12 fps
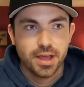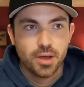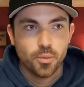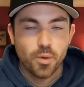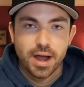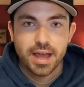
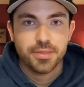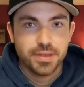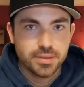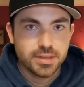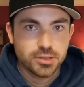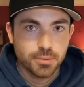why I think
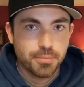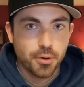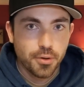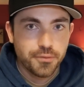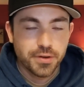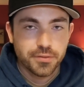these are
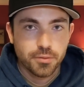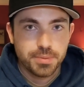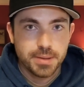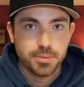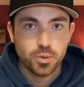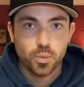perfect for
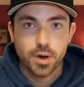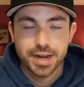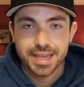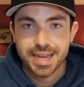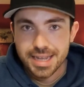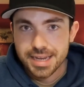people who want to
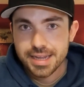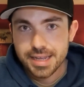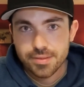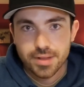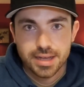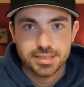get into
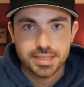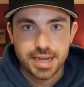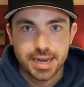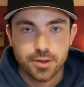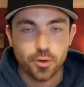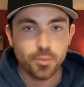inline
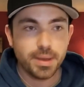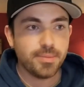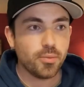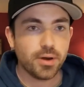skating or maybe want